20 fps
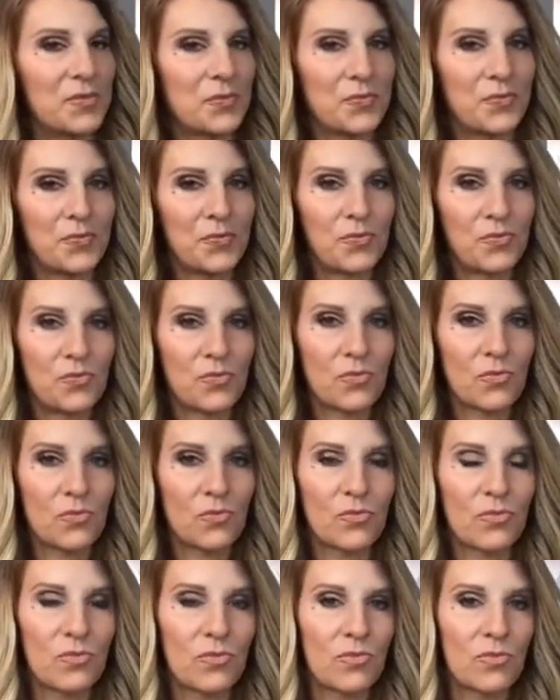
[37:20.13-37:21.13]
Does your shampoo
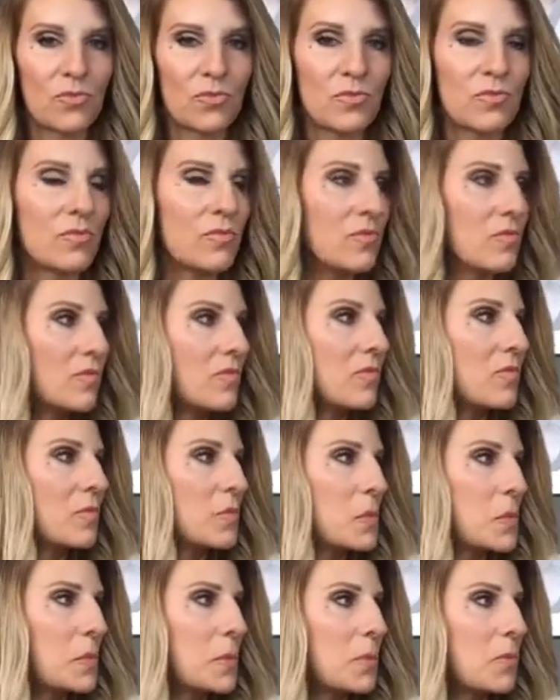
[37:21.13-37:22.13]
and conditioner help
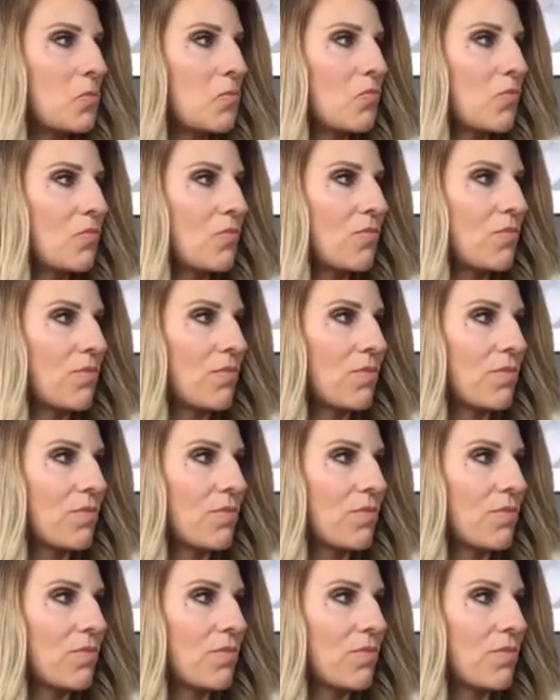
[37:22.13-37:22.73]
with frizz,